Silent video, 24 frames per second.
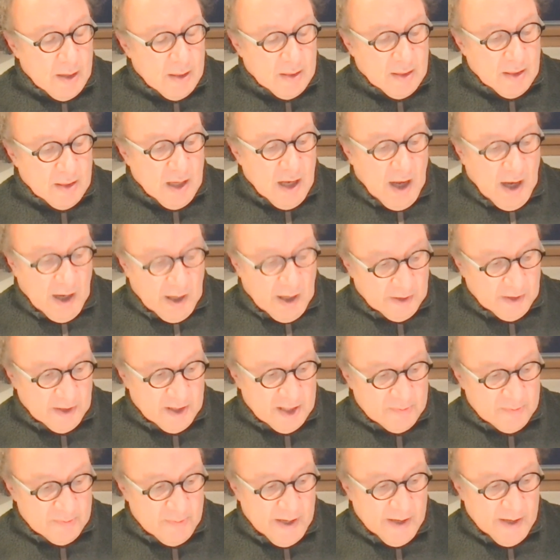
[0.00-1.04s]
the hunt
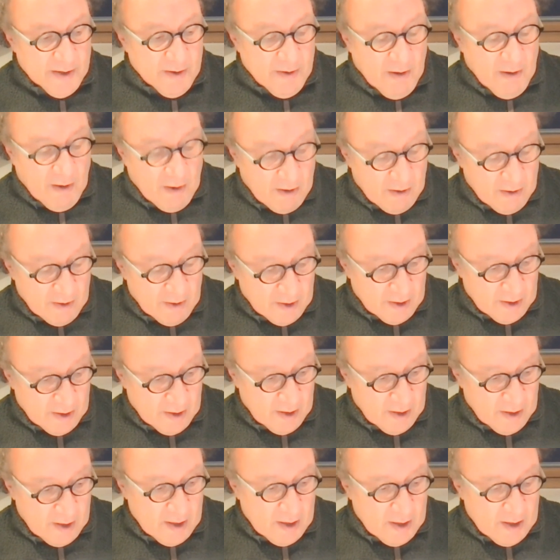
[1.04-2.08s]
has been on
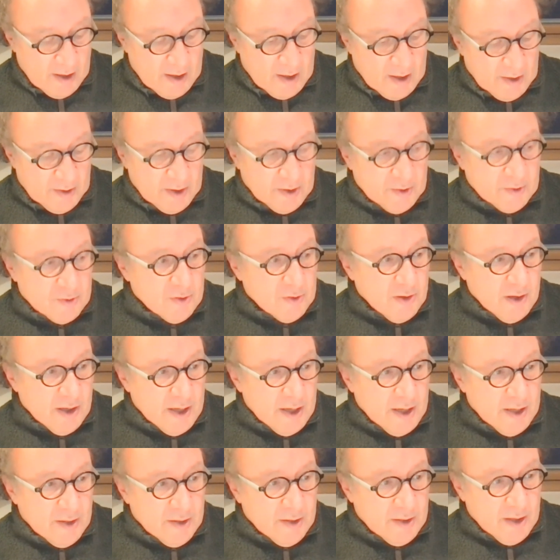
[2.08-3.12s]
to try
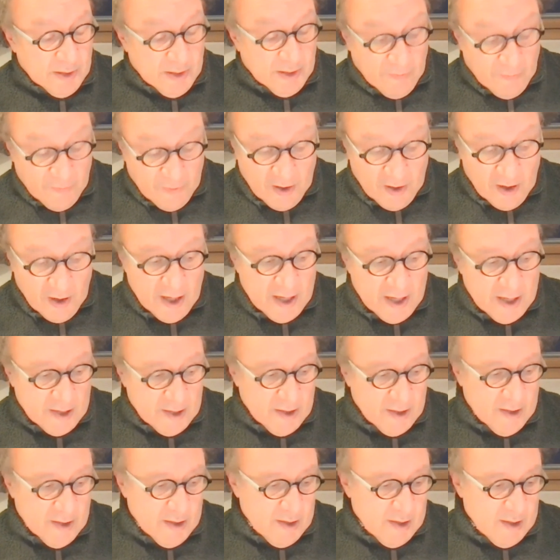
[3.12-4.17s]
and define